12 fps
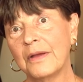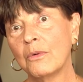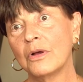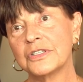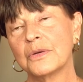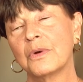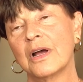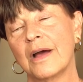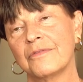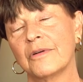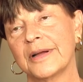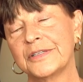they were also were
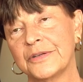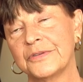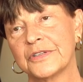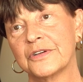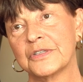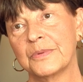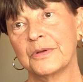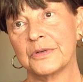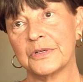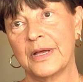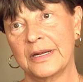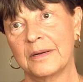chavra because we
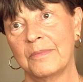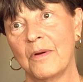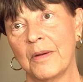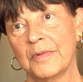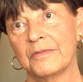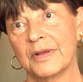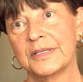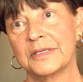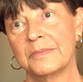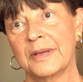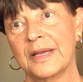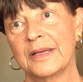also had an apartment rent
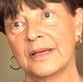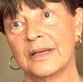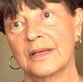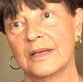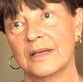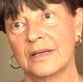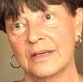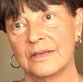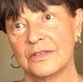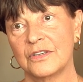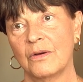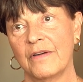to pay.
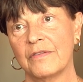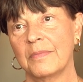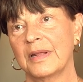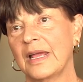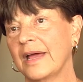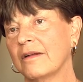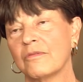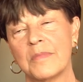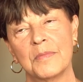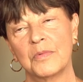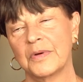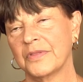So everybody, I don't
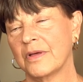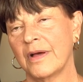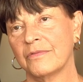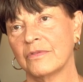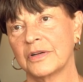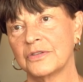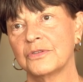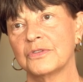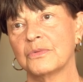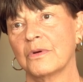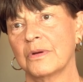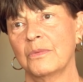remember what the Havurah
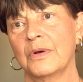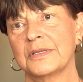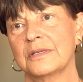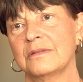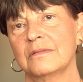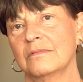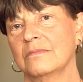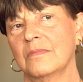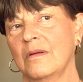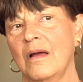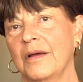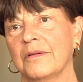dues were. It wasn't
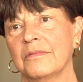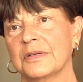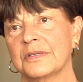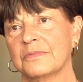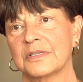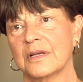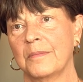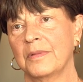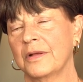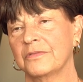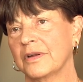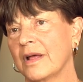onerous. It was a
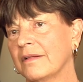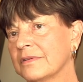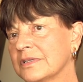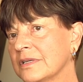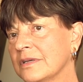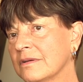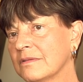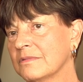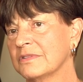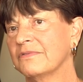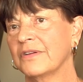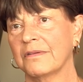couple hundred dollars a year. It
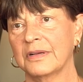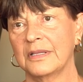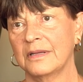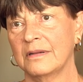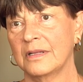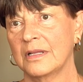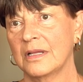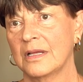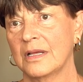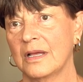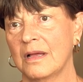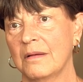was very little.
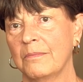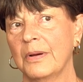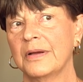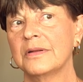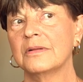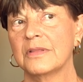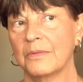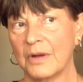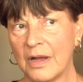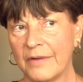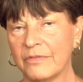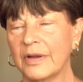But there were
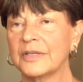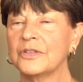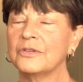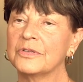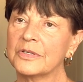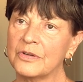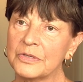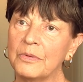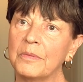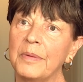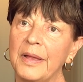Havurah dues because we were